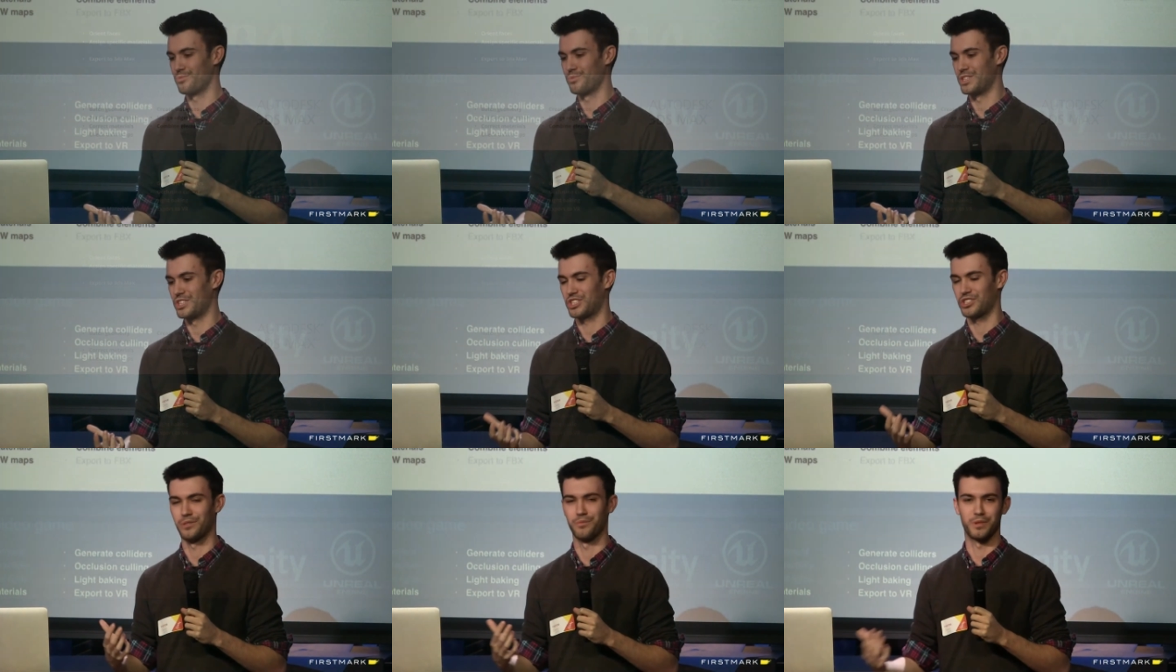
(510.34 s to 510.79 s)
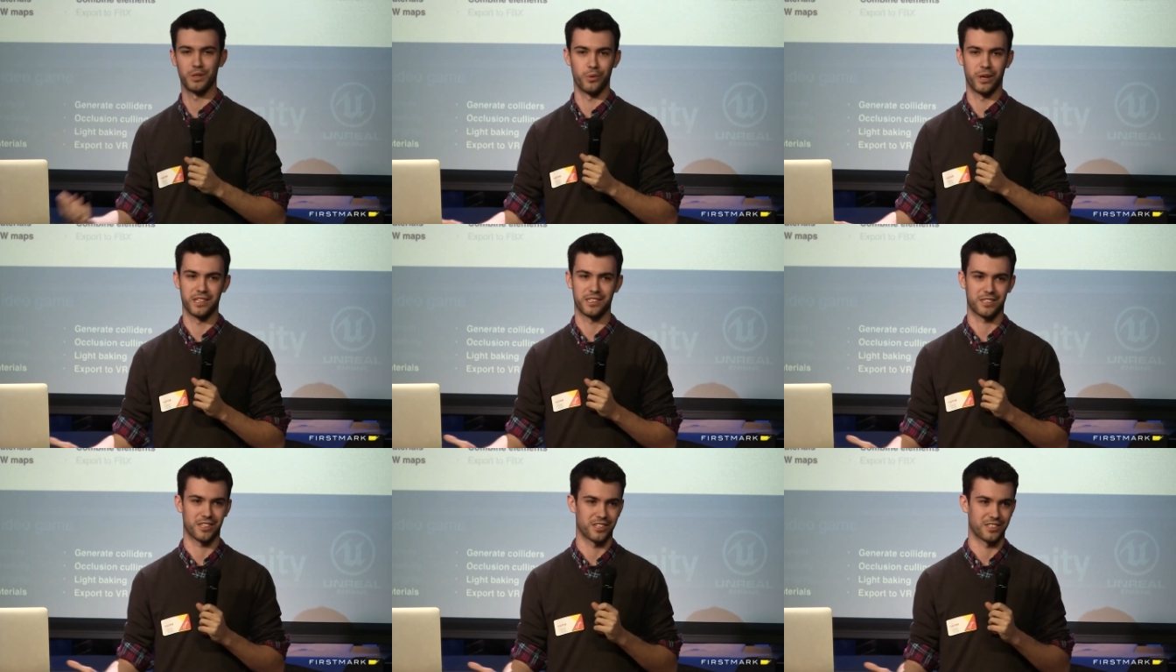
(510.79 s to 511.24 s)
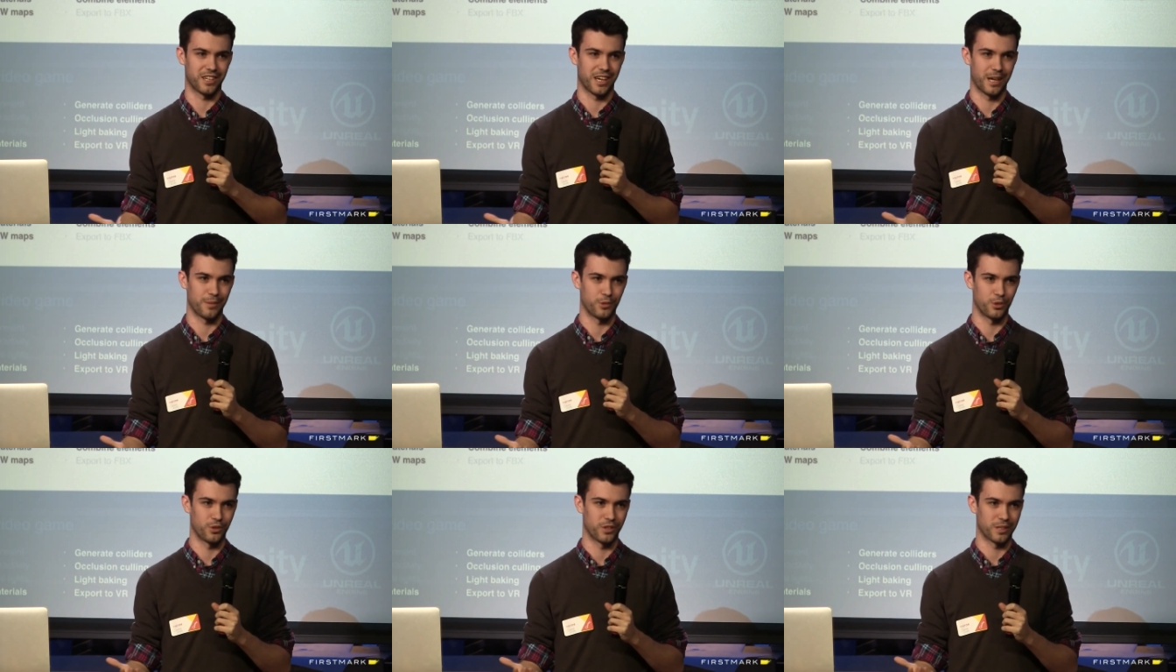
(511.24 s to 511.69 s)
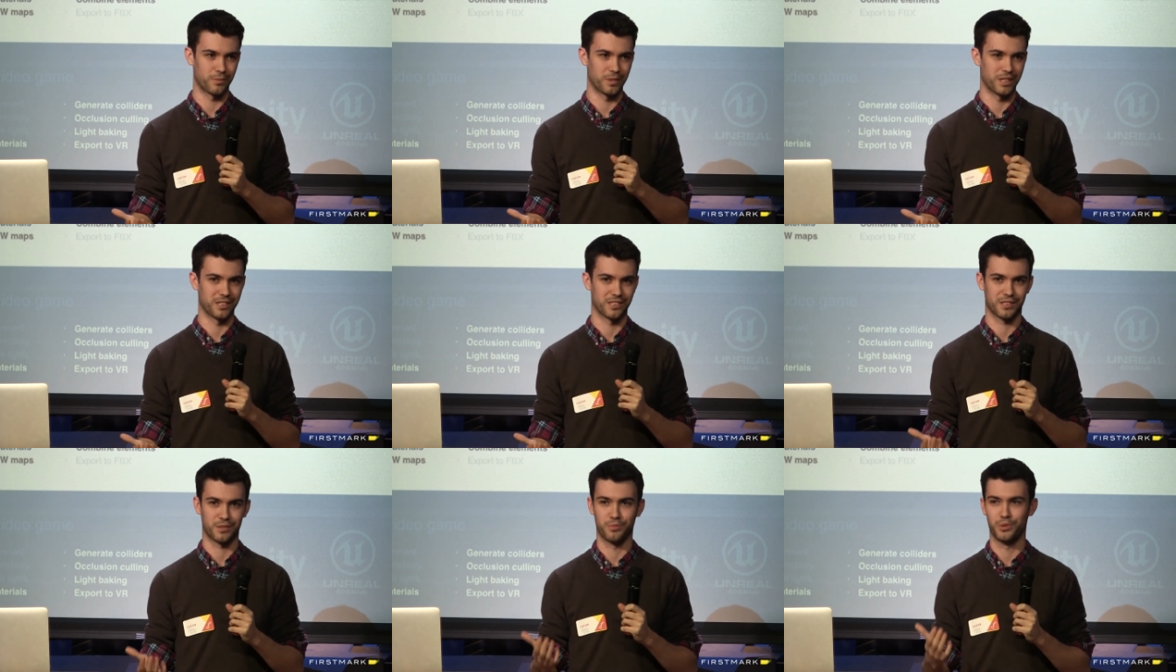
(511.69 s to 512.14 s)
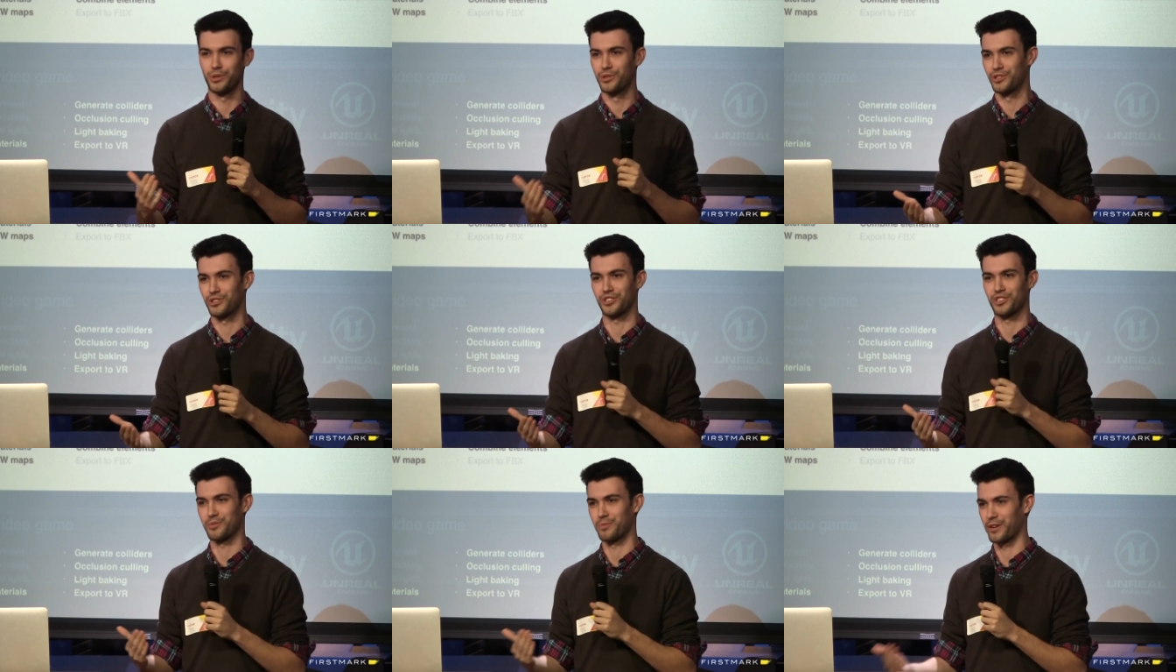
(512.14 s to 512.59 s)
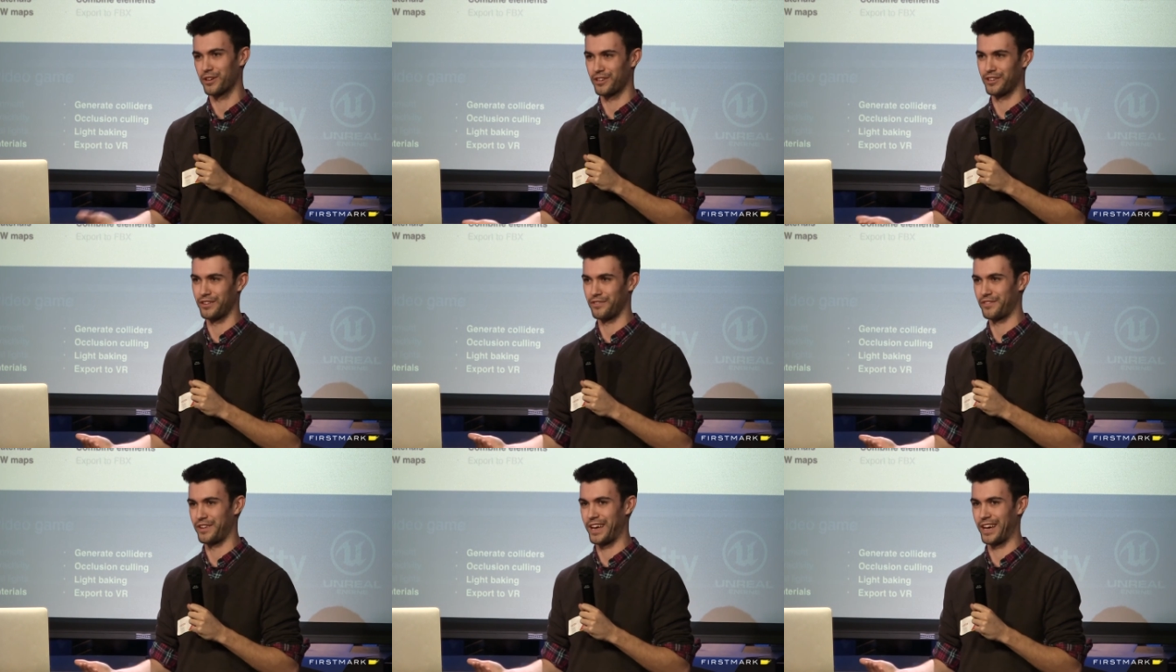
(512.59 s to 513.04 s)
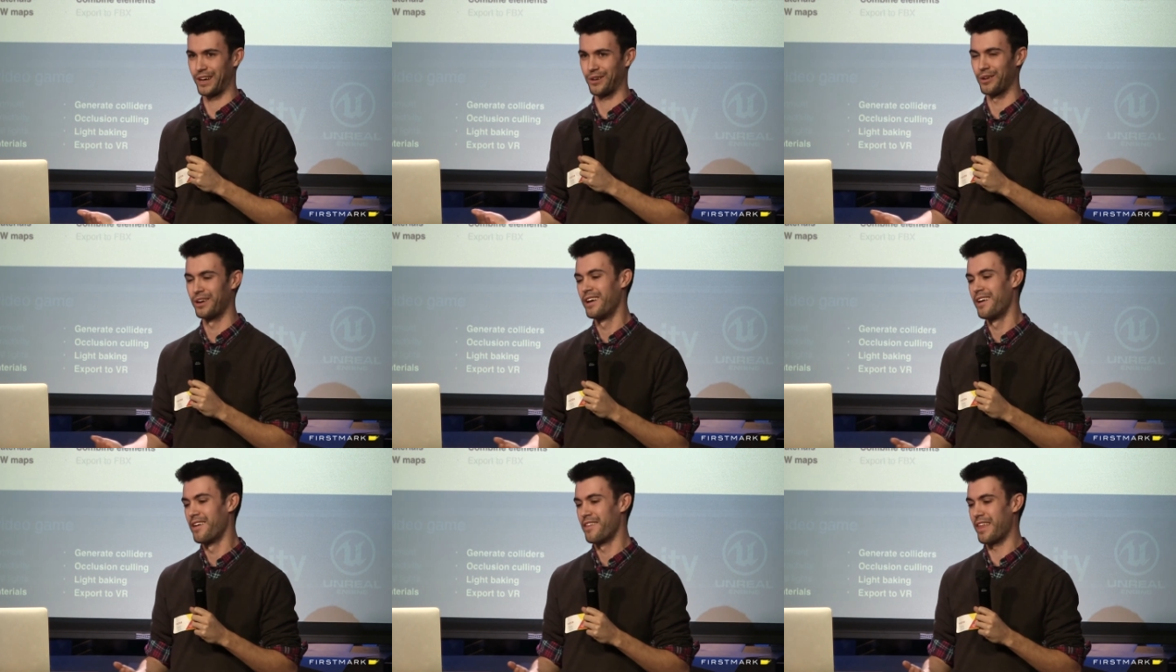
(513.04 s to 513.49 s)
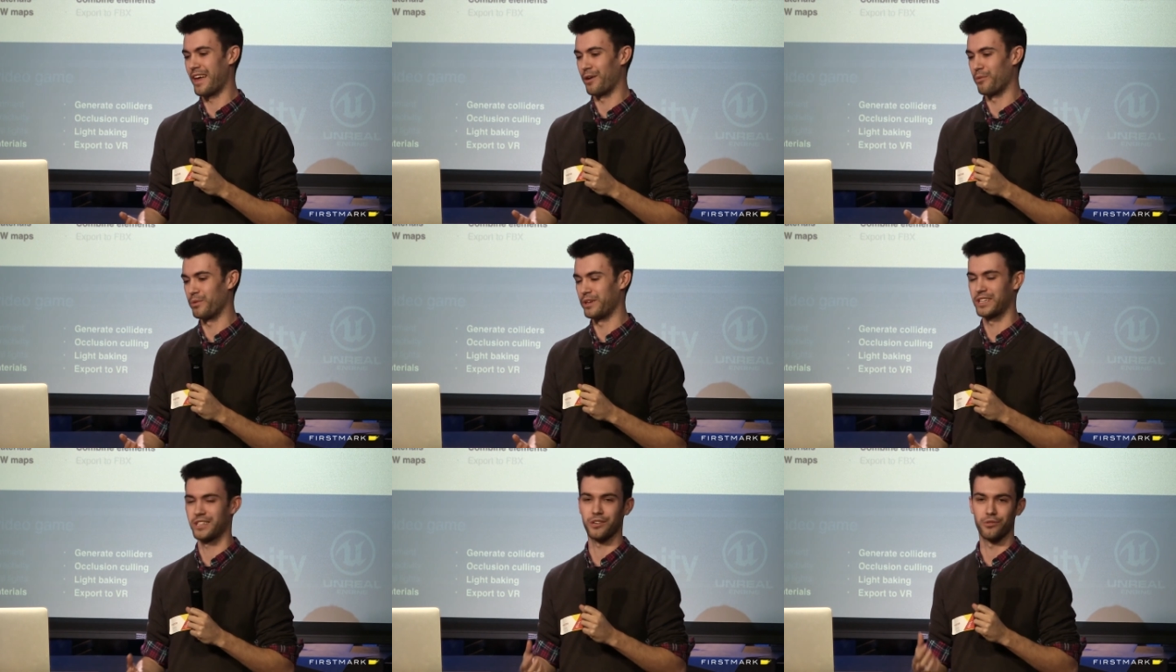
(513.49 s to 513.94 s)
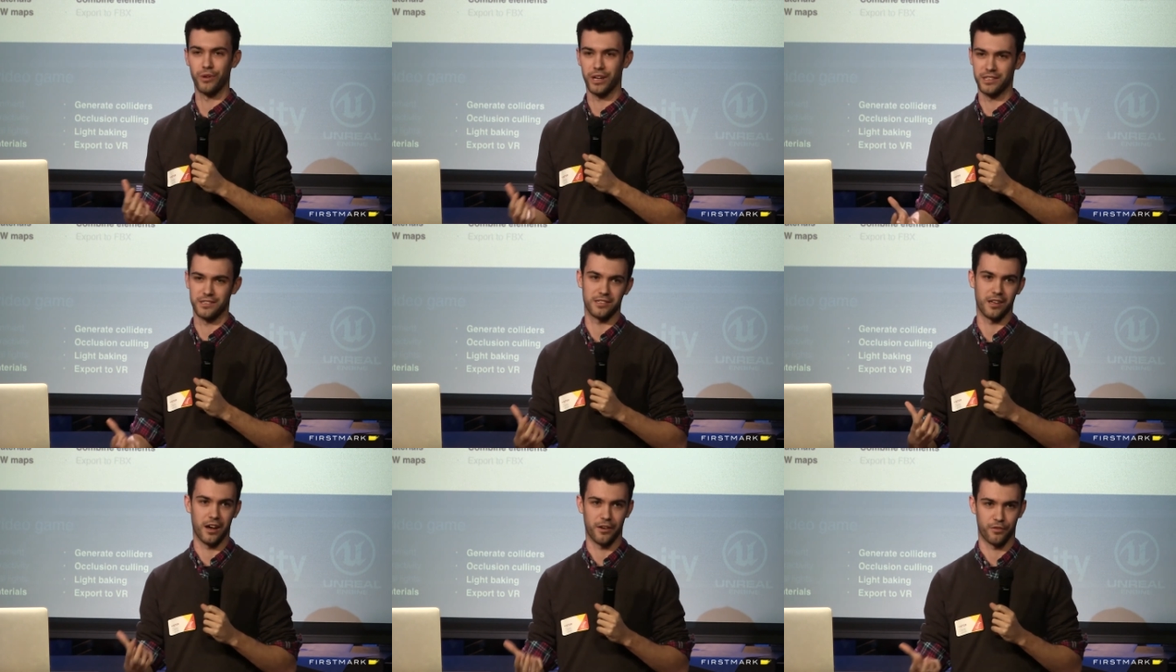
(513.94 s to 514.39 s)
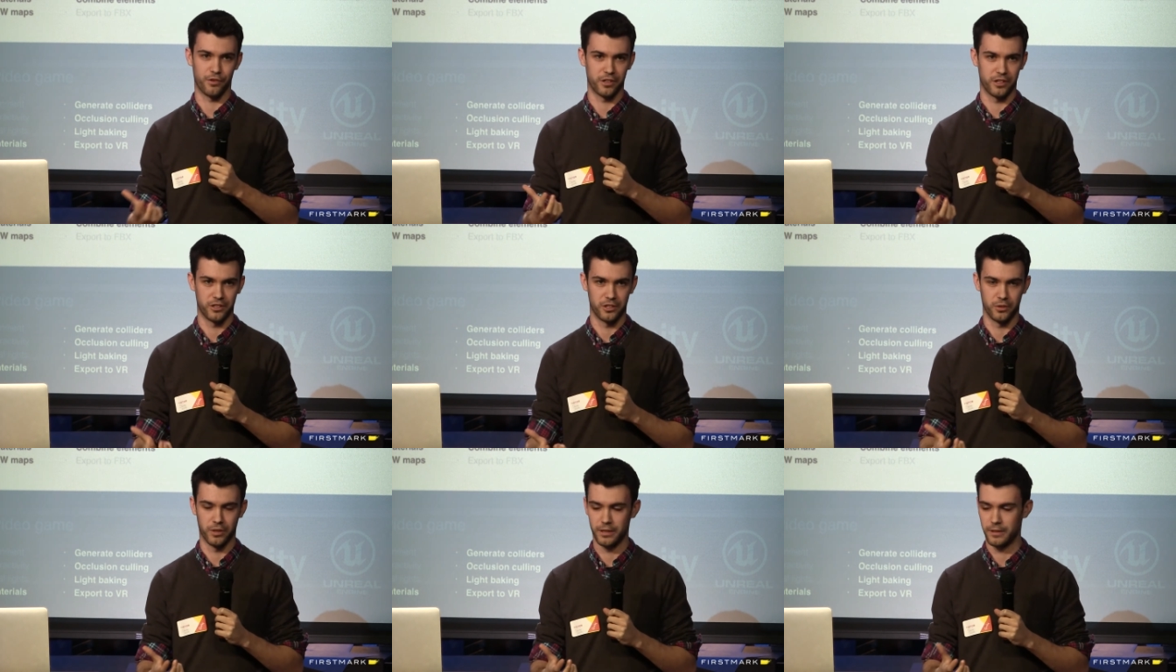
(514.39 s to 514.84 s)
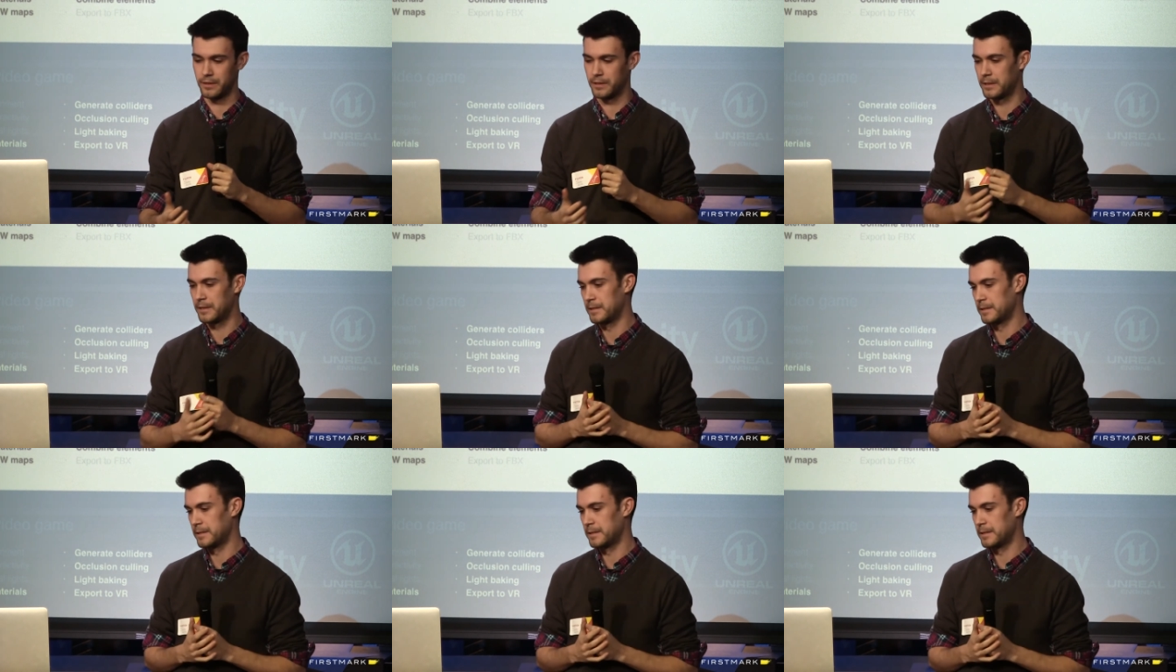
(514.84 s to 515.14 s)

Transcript: we shouldn't be wasting our time doing because computers are smart enough now that we could write software to do it.